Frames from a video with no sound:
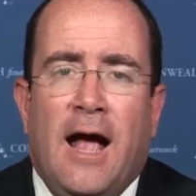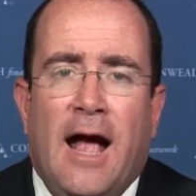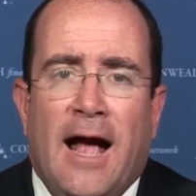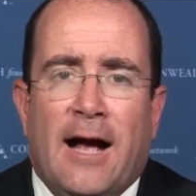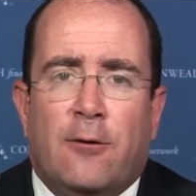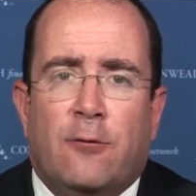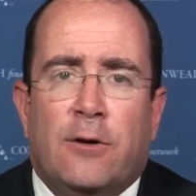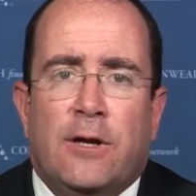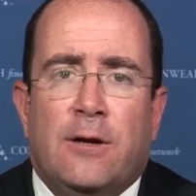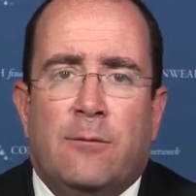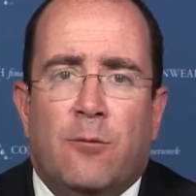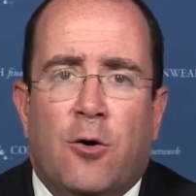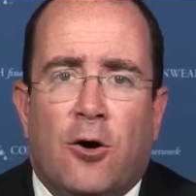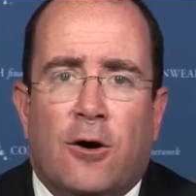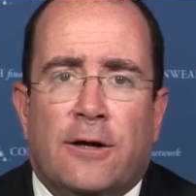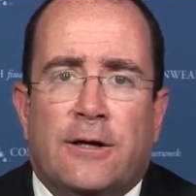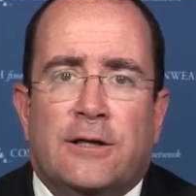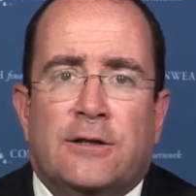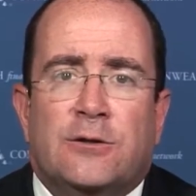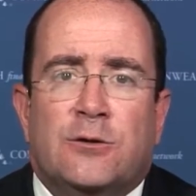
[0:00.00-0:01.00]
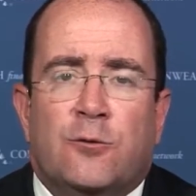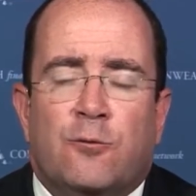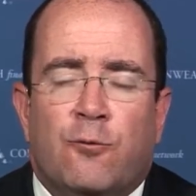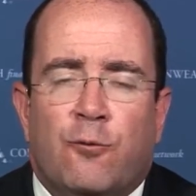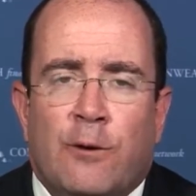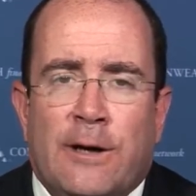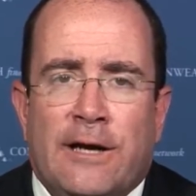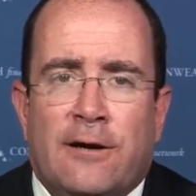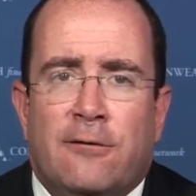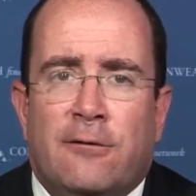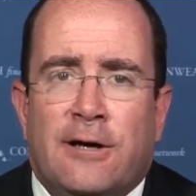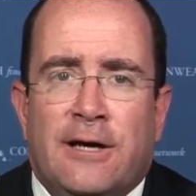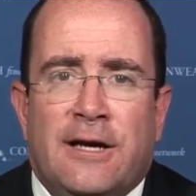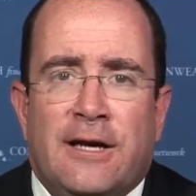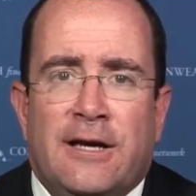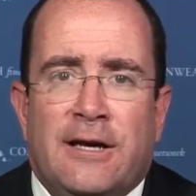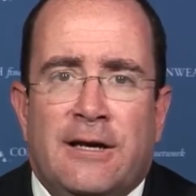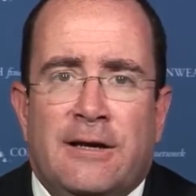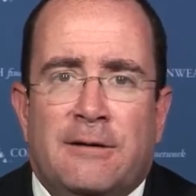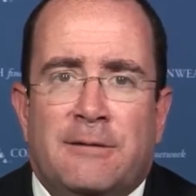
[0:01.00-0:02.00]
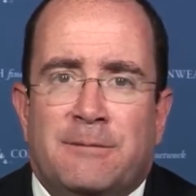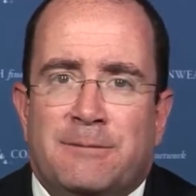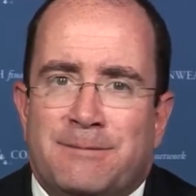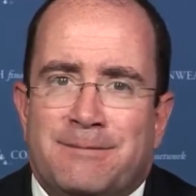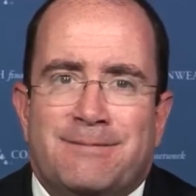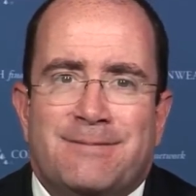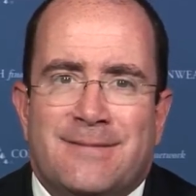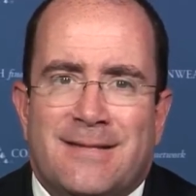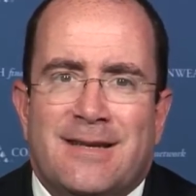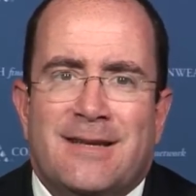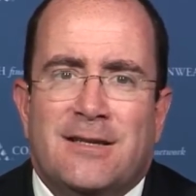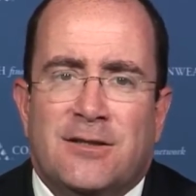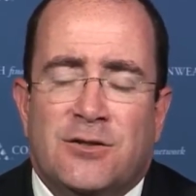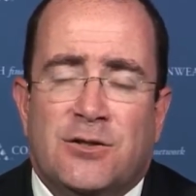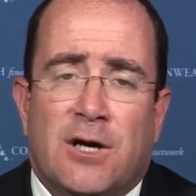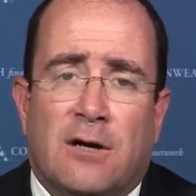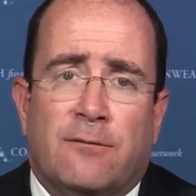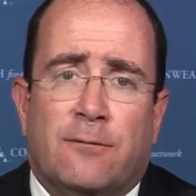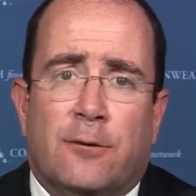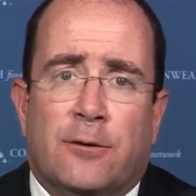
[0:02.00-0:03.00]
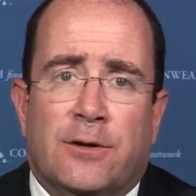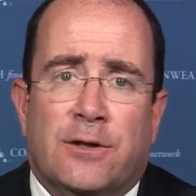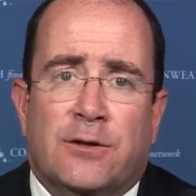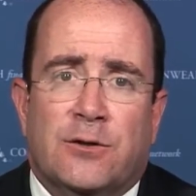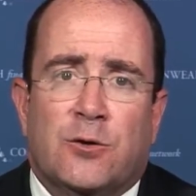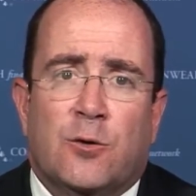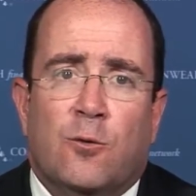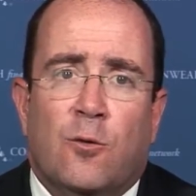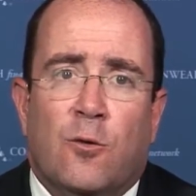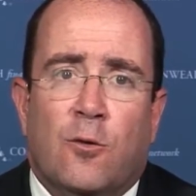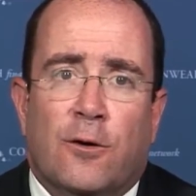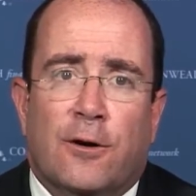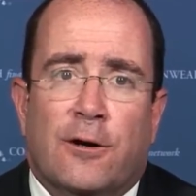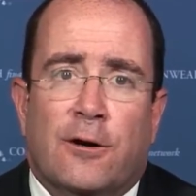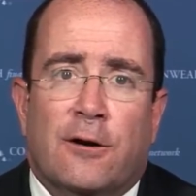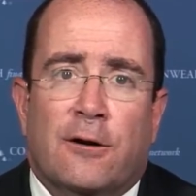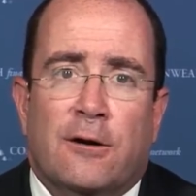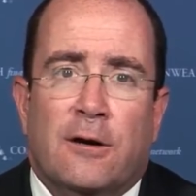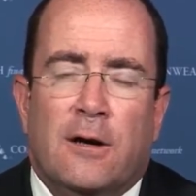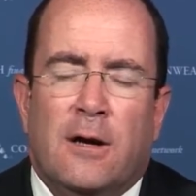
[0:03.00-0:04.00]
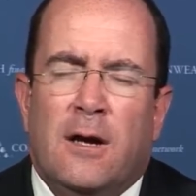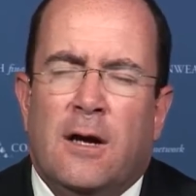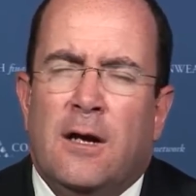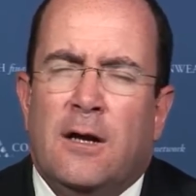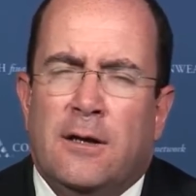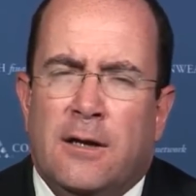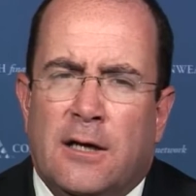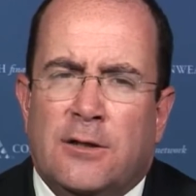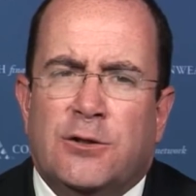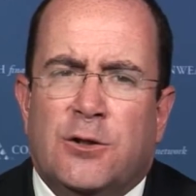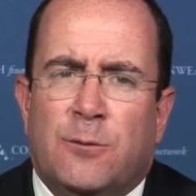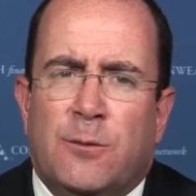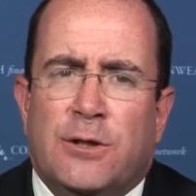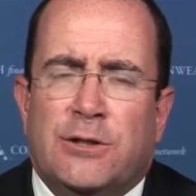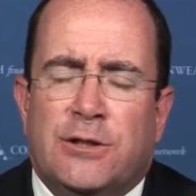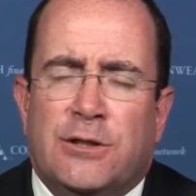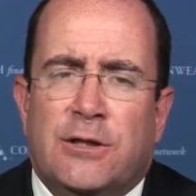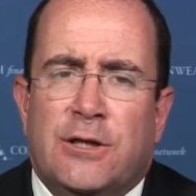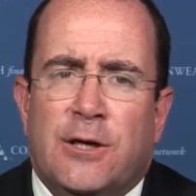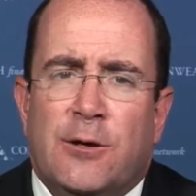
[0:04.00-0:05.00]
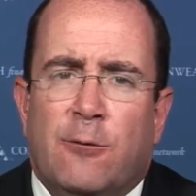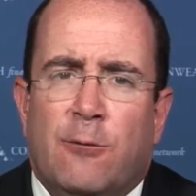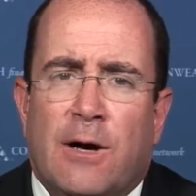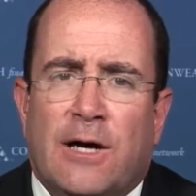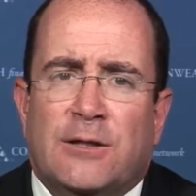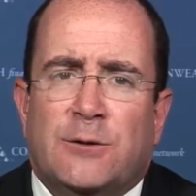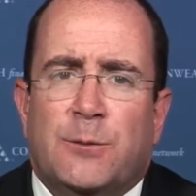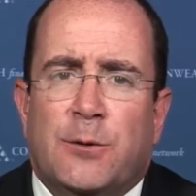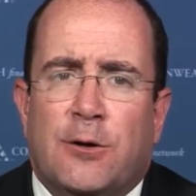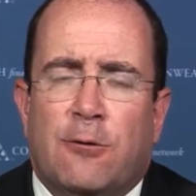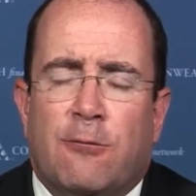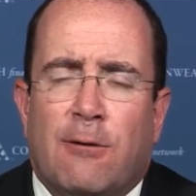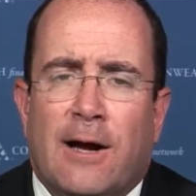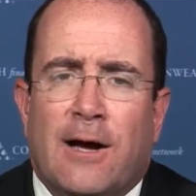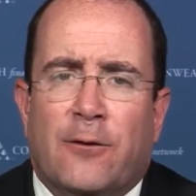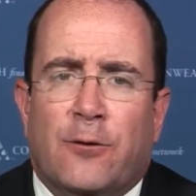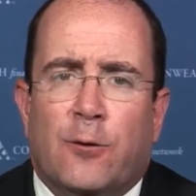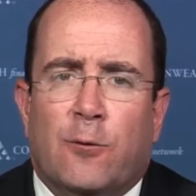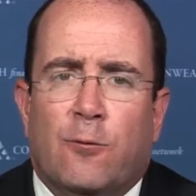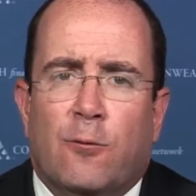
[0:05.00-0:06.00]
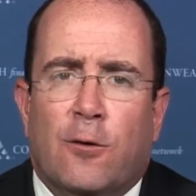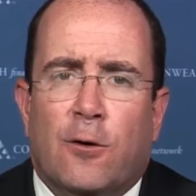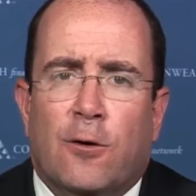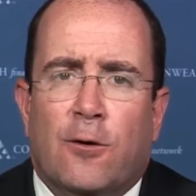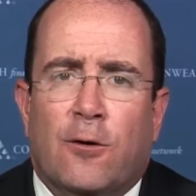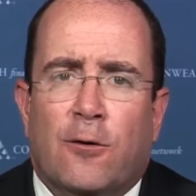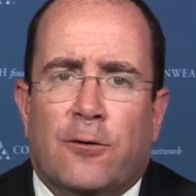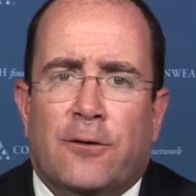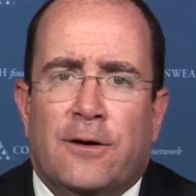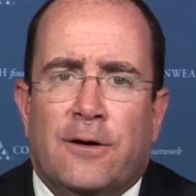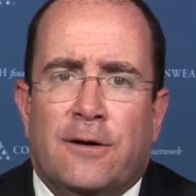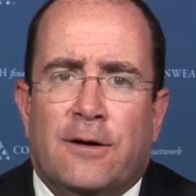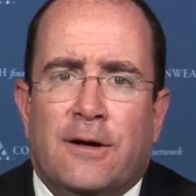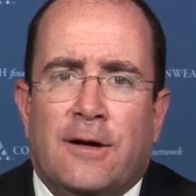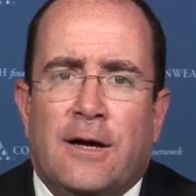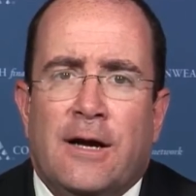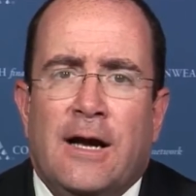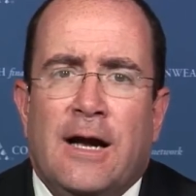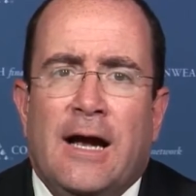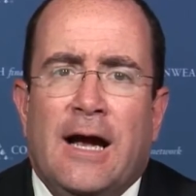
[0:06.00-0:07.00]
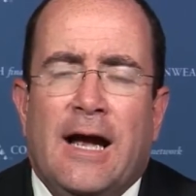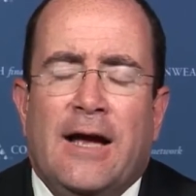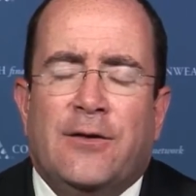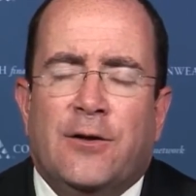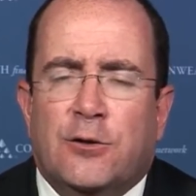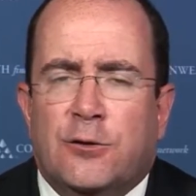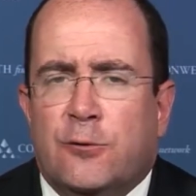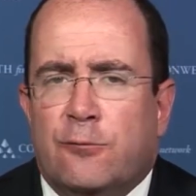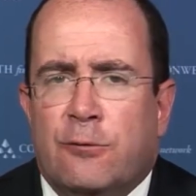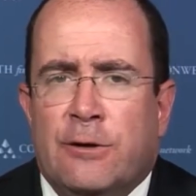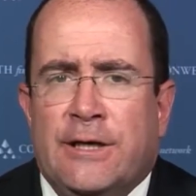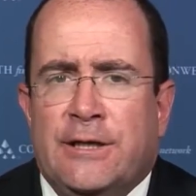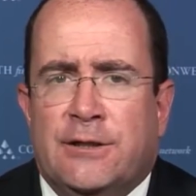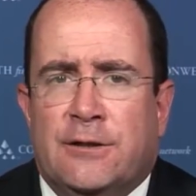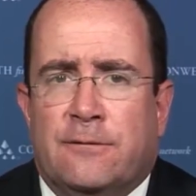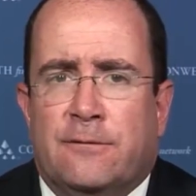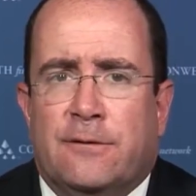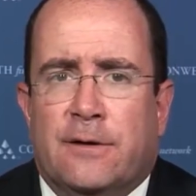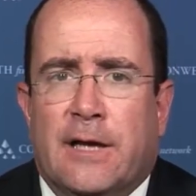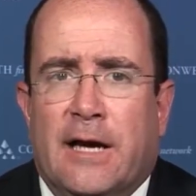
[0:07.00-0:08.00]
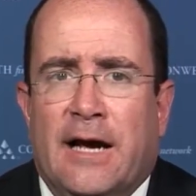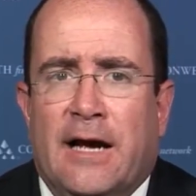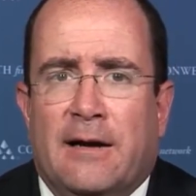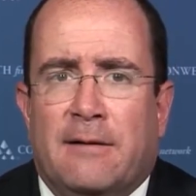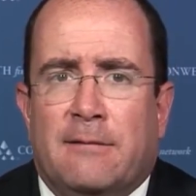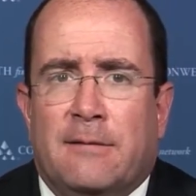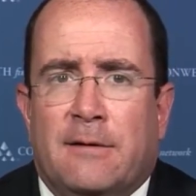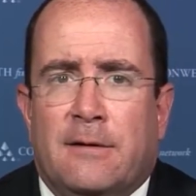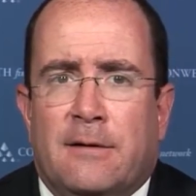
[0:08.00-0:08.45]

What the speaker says: Equity markets really suffered this quarter, not so much in the U.S., but around the world. And there's a reason for that.